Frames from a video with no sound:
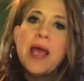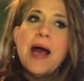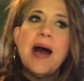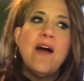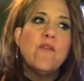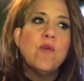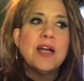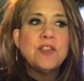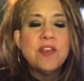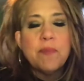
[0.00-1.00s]
I've
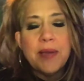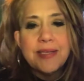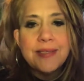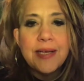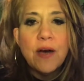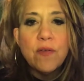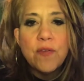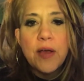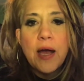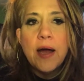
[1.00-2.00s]
watched them myself.
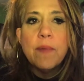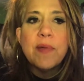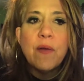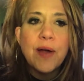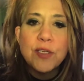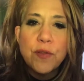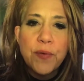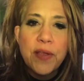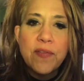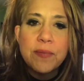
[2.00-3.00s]
I watched
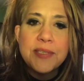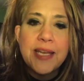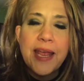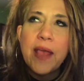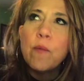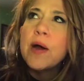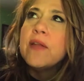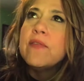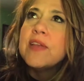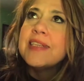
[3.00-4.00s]
3 of them today.
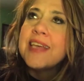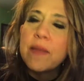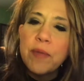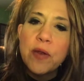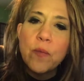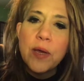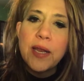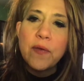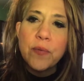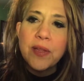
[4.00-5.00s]
One, the 10-minute one,
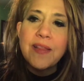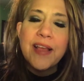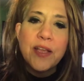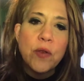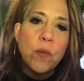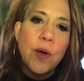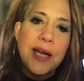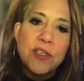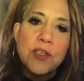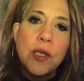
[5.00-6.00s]
I'd really like you to
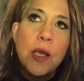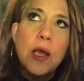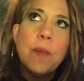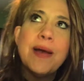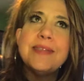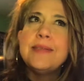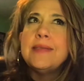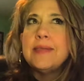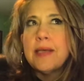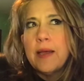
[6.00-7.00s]
watch, by
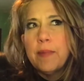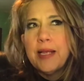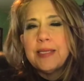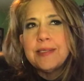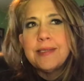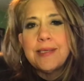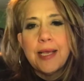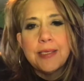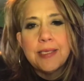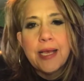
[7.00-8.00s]
Simon
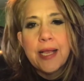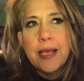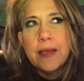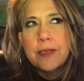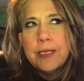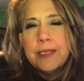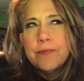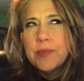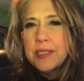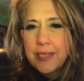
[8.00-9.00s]
Sinek,
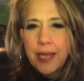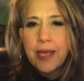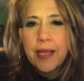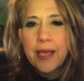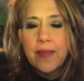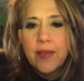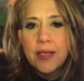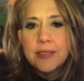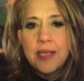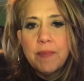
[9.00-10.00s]
I think
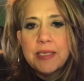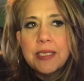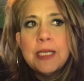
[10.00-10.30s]
his name is.